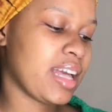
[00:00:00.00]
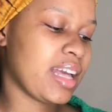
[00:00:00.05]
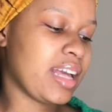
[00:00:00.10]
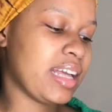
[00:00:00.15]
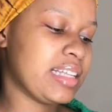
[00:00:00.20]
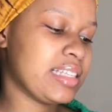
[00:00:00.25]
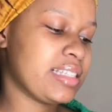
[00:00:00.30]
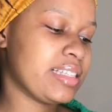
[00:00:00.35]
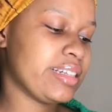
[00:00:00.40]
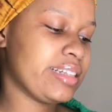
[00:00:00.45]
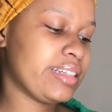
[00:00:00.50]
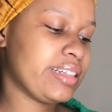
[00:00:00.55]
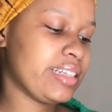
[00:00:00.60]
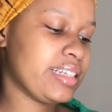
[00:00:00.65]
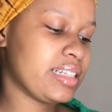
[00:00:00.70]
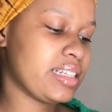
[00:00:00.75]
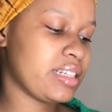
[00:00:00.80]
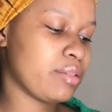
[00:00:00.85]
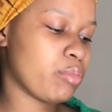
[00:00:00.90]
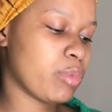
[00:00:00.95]

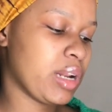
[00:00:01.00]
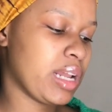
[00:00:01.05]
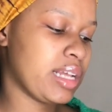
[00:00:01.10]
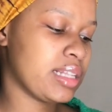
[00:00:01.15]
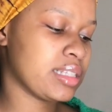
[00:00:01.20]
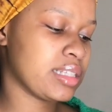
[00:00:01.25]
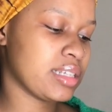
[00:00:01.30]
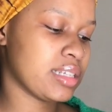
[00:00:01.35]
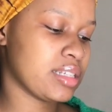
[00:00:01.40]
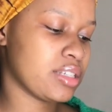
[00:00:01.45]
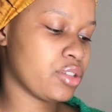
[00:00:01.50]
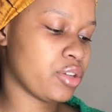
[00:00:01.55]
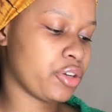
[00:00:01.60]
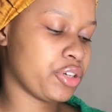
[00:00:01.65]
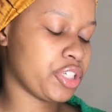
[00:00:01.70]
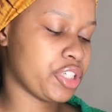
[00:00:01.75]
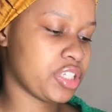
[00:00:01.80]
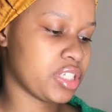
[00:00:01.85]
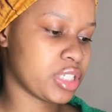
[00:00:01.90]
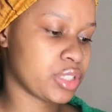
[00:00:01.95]
Instantly deep cleanses,
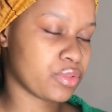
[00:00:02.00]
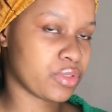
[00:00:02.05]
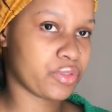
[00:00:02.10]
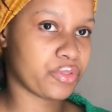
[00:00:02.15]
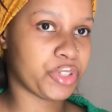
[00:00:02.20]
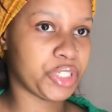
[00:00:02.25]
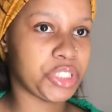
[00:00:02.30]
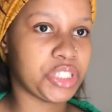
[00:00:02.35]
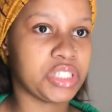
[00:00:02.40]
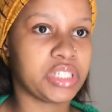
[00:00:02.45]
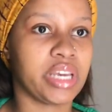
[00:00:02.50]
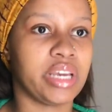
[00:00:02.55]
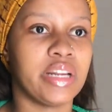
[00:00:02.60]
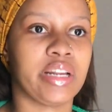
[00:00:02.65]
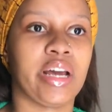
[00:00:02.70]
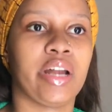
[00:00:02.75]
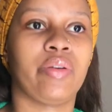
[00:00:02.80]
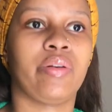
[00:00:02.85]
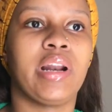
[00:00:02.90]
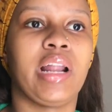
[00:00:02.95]
nourishes for fresh skin.
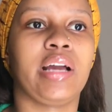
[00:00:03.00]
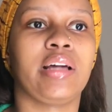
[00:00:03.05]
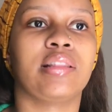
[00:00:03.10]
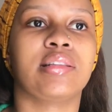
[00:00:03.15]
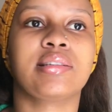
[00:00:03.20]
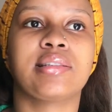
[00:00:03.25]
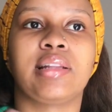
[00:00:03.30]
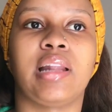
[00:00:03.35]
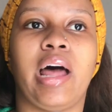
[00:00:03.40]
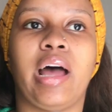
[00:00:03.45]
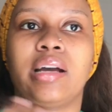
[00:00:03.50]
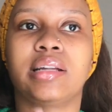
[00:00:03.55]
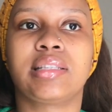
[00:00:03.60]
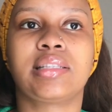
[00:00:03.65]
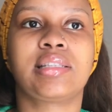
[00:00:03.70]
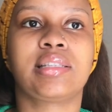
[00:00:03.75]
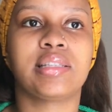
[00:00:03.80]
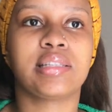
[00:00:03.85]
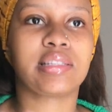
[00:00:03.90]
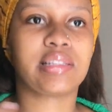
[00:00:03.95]
I don't like those
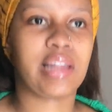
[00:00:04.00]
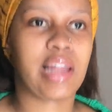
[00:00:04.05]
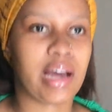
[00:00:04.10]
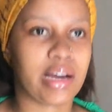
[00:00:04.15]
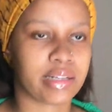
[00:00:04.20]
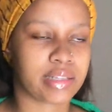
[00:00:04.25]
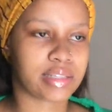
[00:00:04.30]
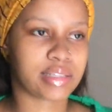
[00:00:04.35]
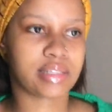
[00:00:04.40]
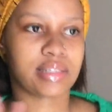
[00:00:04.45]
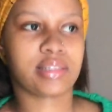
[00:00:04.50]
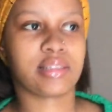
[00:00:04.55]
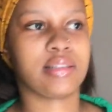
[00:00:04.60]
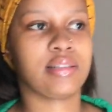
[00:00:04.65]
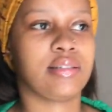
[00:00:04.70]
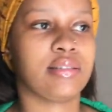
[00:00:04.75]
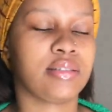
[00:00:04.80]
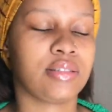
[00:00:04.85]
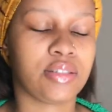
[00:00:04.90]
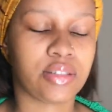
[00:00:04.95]
lots.
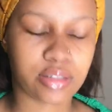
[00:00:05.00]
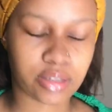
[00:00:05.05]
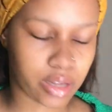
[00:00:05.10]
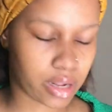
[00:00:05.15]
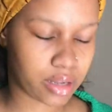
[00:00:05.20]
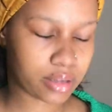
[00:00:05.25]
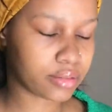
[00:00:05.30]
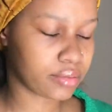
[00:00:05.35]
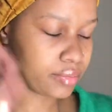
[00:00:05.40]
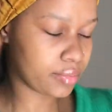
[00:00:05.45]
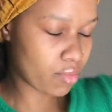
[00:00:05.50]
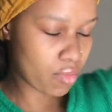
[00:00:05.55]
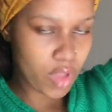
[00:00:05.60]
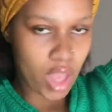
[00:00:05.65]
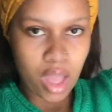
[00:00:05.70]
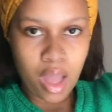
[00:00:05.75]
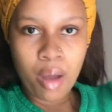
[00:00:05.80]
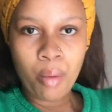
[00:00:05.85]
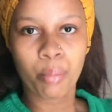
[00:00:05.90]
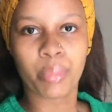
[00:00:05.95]

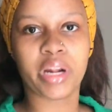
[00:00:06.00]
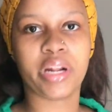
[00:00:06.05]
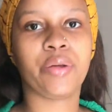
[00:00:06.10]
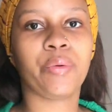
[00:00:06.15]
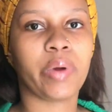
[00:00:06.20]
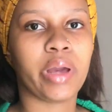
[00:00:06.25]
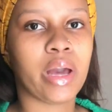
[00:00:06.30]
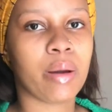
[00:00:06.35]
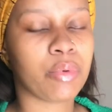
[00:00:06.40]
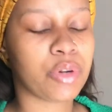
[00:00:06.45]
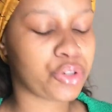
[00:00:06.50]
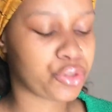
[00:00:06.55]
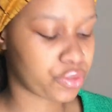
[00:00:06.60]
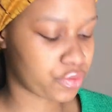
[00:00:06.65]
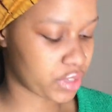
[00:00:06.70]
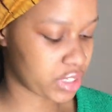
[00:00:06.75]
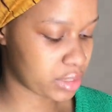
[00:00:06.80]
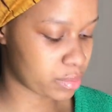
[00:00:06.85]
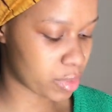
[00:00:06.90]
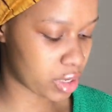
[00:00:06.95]
But anyway, I'm gonna do a
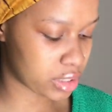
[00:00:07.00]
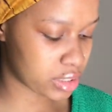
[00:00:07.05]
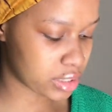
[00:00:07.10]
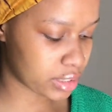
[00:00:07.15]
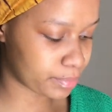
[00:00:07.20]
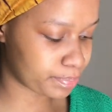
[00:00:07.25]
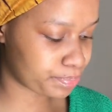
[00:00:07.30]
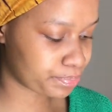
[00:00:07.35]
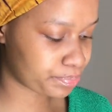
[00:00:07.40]
face mask.